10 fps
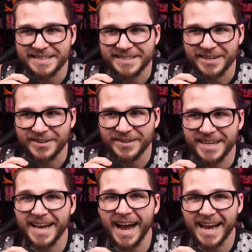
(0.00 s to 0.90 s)
So
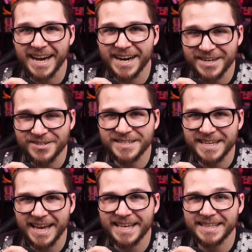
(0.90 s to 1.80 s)
I
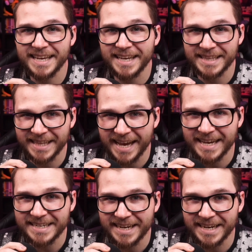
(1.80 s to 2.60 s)
understand that a lot